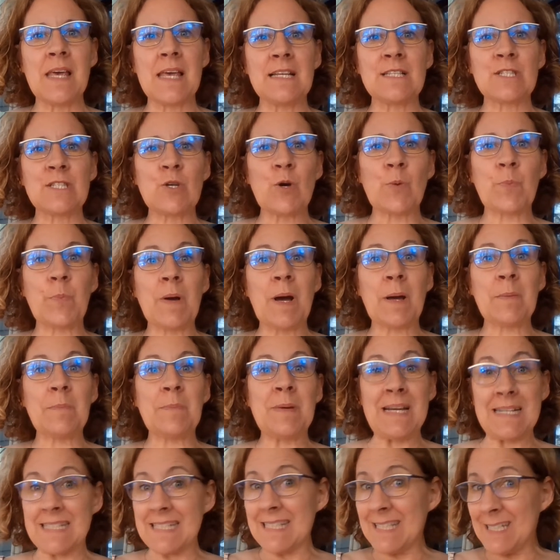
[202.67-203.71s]
so I
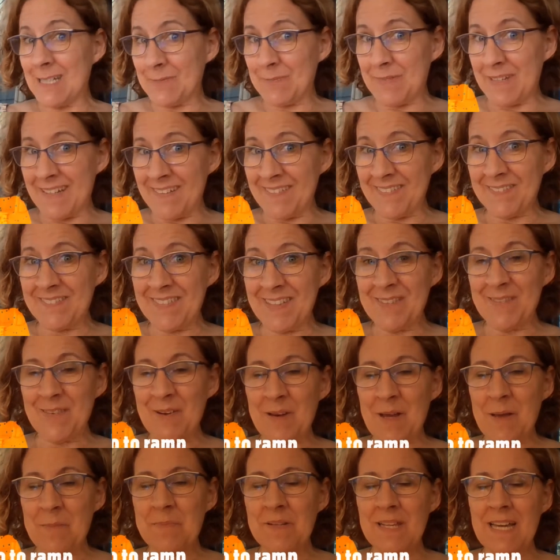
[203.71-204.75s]
picked a little bit of it
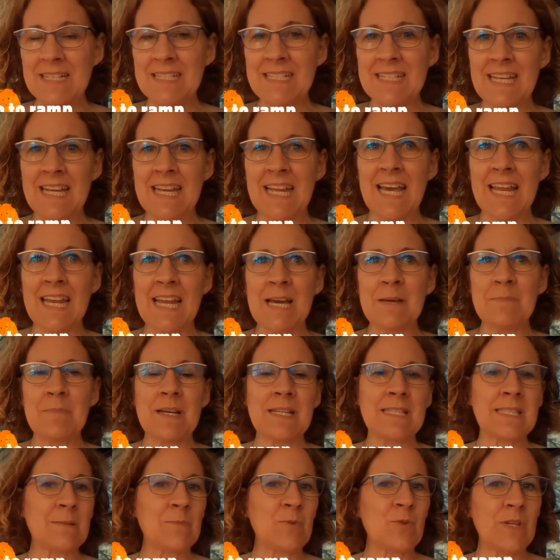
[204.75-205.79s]
when I planted it, and I
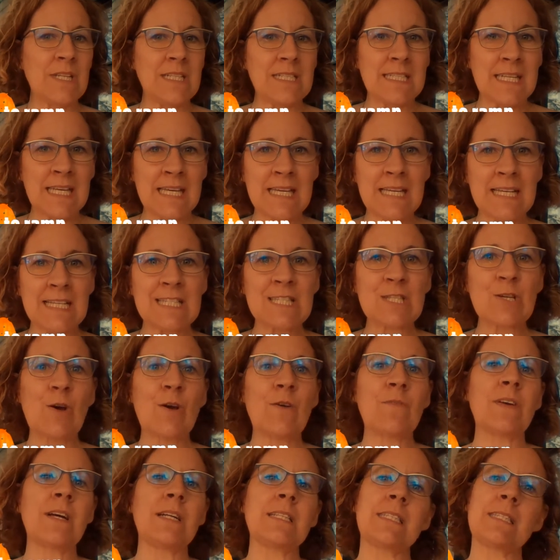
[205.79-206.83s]
made some green tea. So
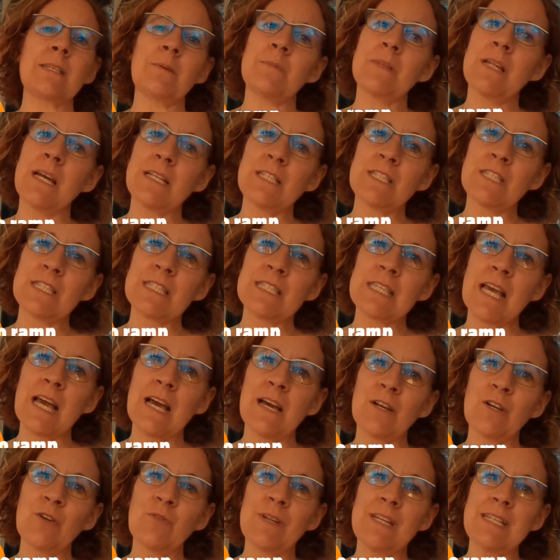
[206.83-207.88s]
I've got some nice
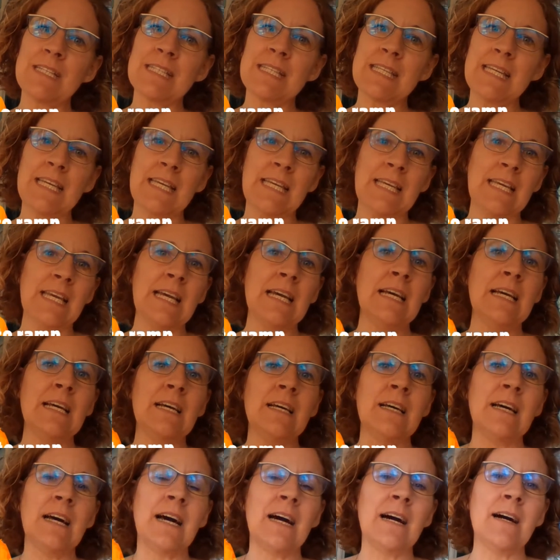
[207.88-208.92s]
green tea
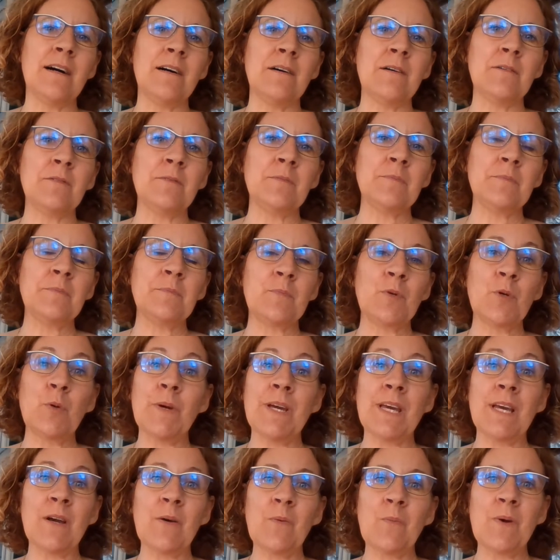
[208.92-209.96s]

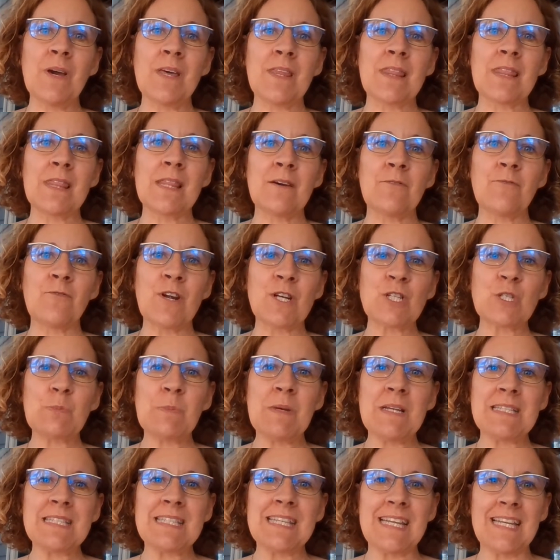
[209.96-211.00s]
brewing with the fresh
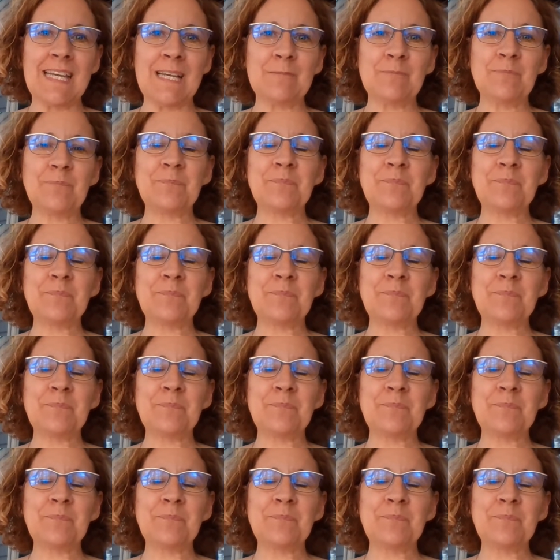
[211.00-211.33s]
mint in it.